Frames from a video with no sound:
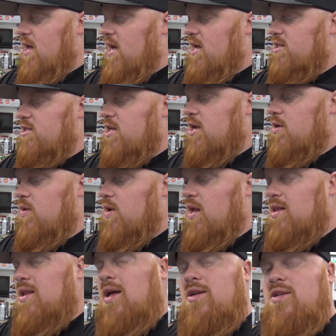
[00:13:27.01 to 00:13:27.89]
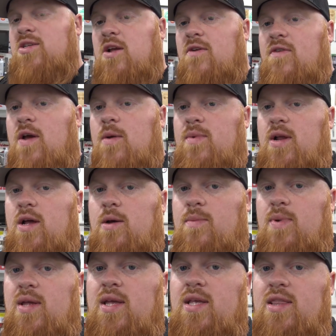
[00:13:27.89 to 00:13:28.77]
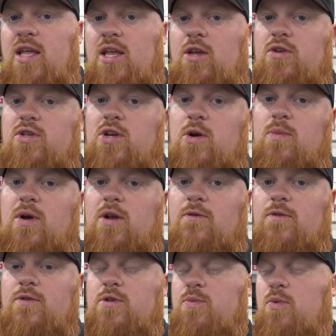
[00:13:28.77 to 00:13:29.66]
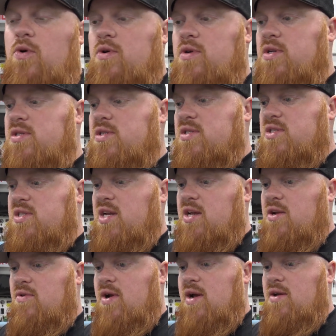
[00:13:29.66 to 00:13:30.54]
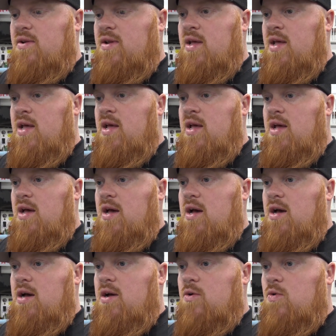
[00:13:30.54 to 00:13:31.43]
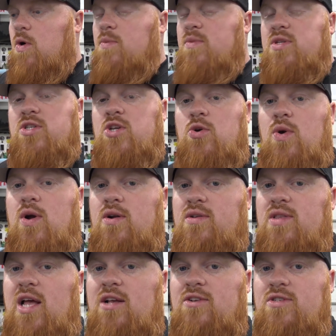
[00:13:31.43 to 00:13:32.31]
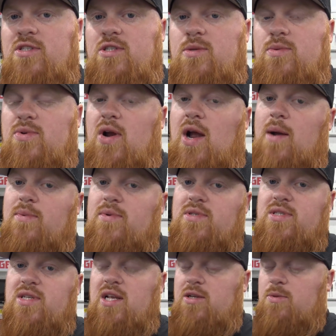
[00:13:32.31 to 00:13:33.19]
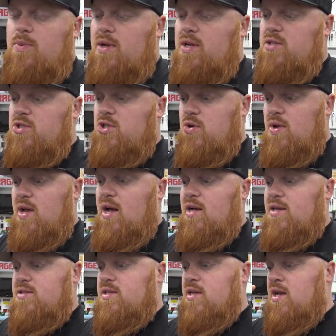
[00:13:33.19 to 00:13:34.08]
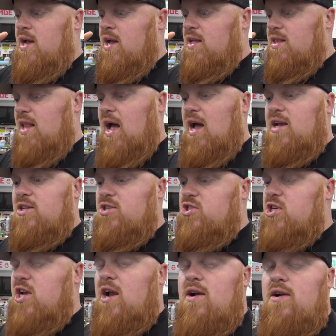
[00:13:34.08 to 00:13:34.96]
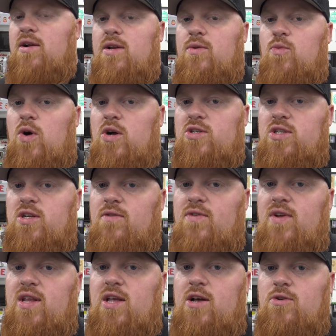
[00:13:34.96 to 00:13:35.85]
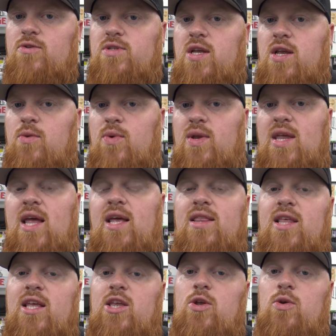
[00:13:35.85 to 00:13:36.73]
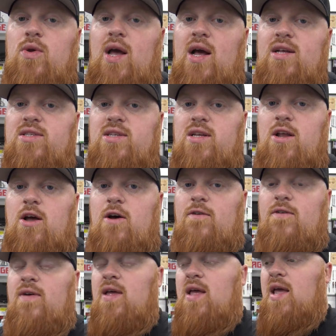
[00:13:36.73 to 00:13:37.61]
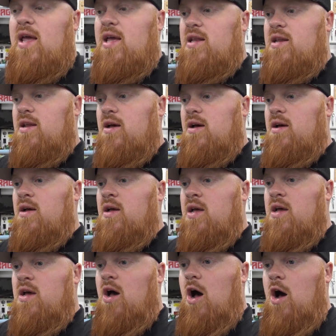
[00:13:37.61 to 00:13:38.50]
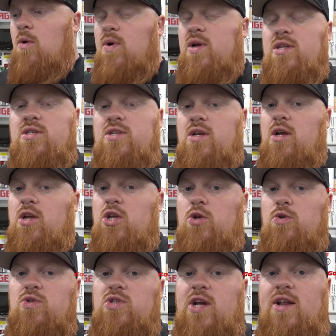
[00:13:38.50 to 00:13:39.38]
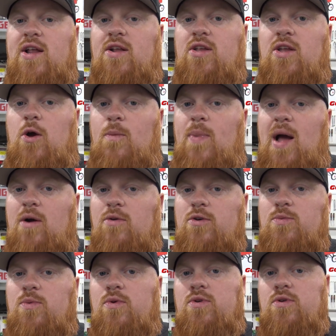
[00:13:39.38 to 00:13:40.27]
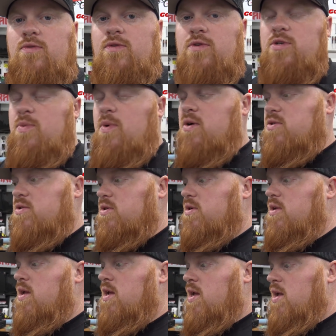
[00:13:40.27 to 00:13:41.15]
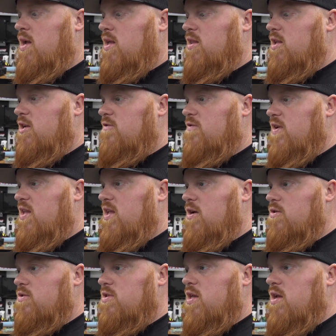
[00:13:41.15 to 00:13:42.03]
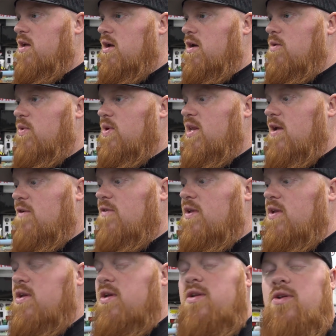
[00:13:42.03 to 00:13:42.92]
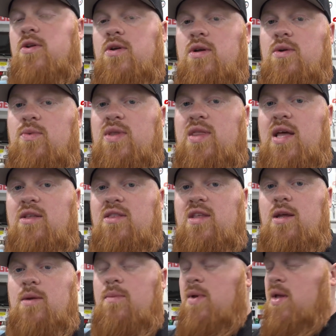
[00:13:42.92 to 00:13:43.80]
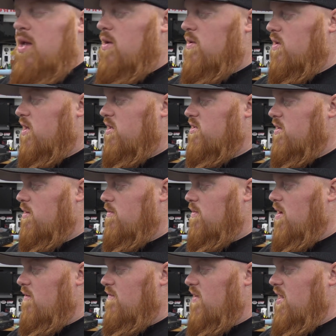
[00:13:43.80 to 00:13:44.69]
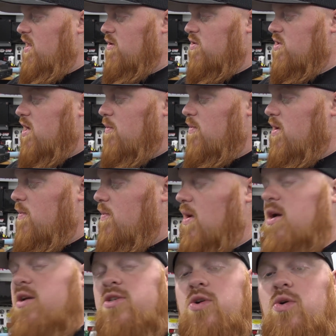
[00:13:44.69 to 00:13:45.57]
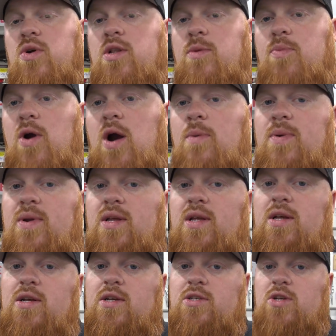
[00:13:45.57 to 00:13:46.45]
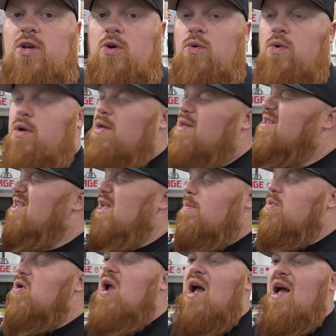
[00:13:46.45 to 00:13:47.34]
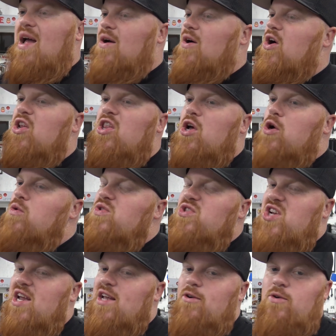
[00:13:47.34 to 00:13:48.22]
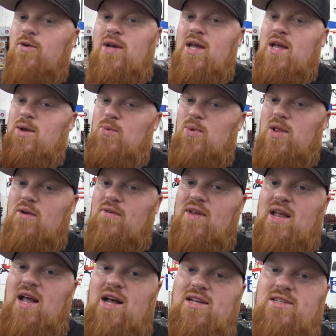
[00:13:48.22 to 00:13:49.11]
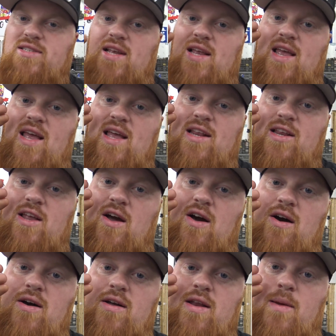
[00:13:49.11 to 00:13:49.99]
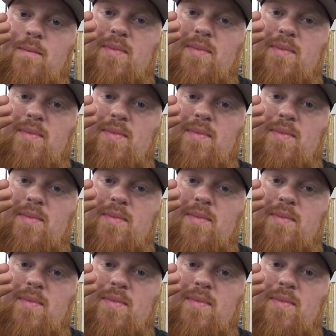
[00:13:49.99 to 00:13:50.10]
guys. We got a lot of stuff coming up. Thank you so much for supporting us and sticking around. Uh, we're almost two hundred thousand subscribers, and that's because you guys liking, sharing, and watching the videos, and we can't thank you guys enough. And uh, always a huge shout out to Go Power Sports for sponsoring these videos. Uh, we definitely couldn't do it without them. We've got some uh, videos coming up also on the property, so keep your eye out on the old channel. We love you guys, and God